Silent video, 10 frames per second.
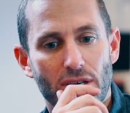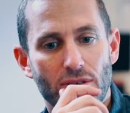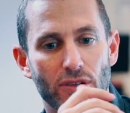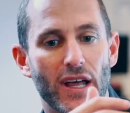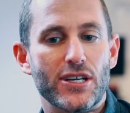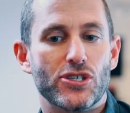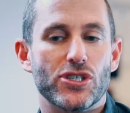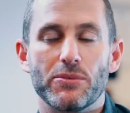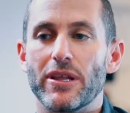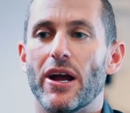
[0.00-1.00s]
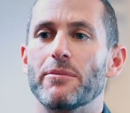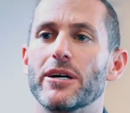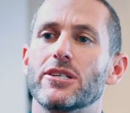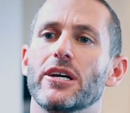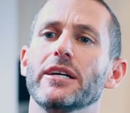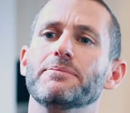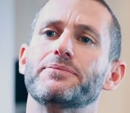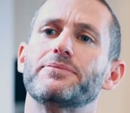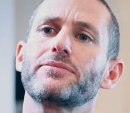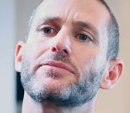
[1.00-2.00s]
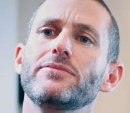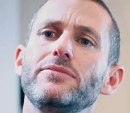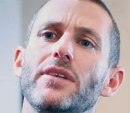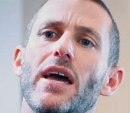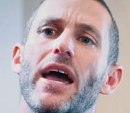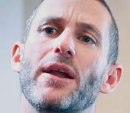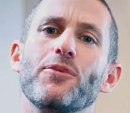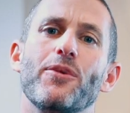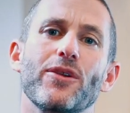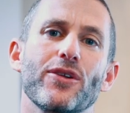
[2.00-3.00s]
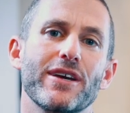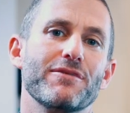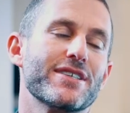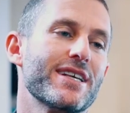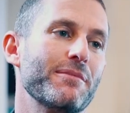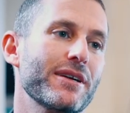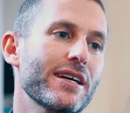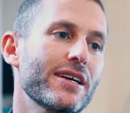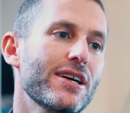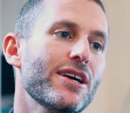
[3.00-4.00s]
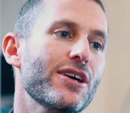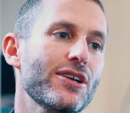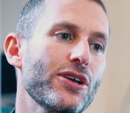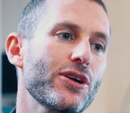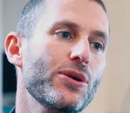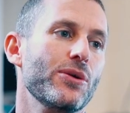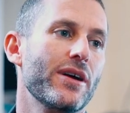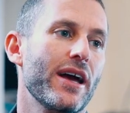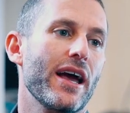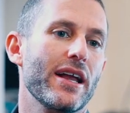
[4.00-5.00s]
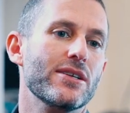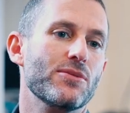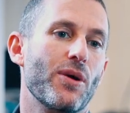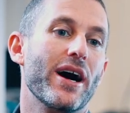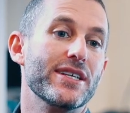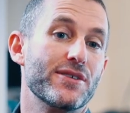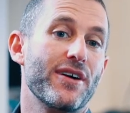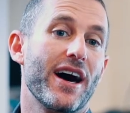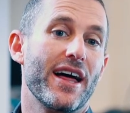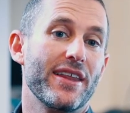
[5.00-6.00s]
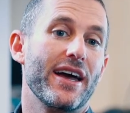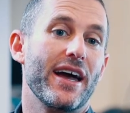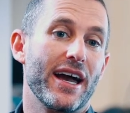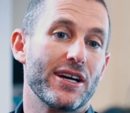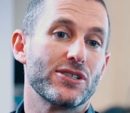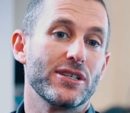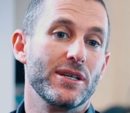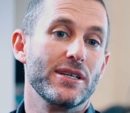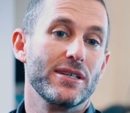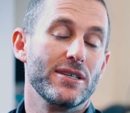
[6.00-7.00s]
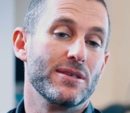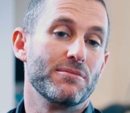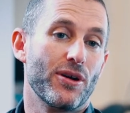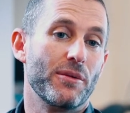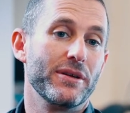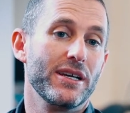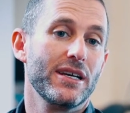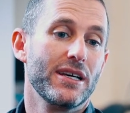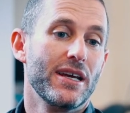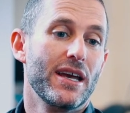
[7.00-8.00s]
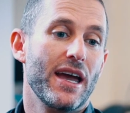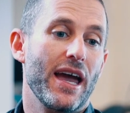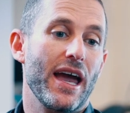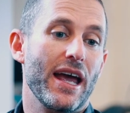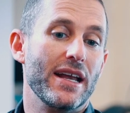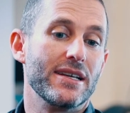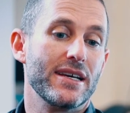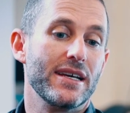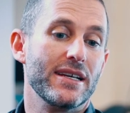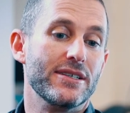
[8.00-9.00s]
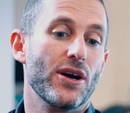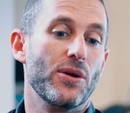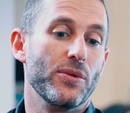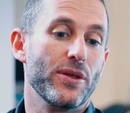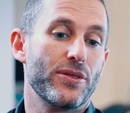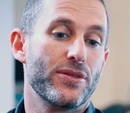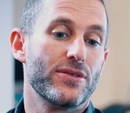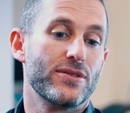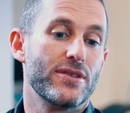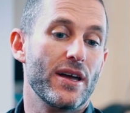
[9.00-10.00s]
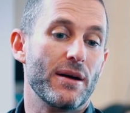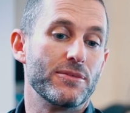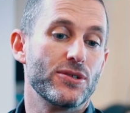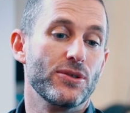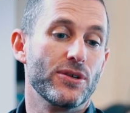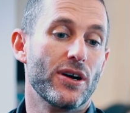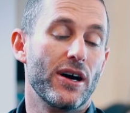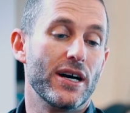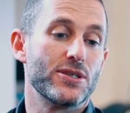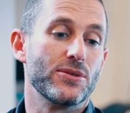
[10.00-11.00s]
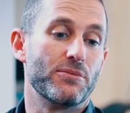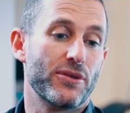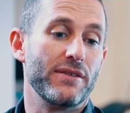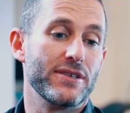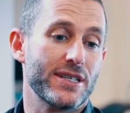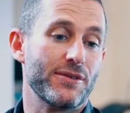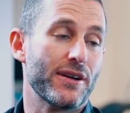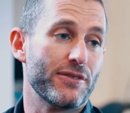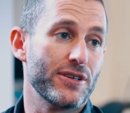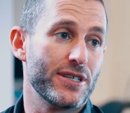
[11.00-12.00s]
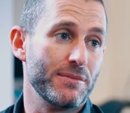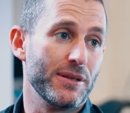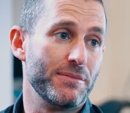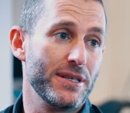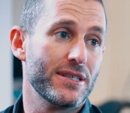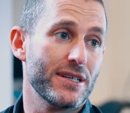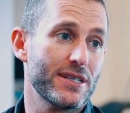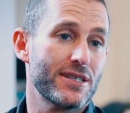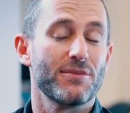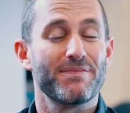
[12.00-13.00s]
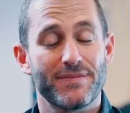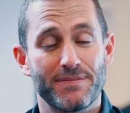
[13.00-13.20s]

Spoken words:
relationship with RMIT, and we're looking for something new. And Wayne's father actually is in property, and he had dealt with two guys who had previously run a very similar business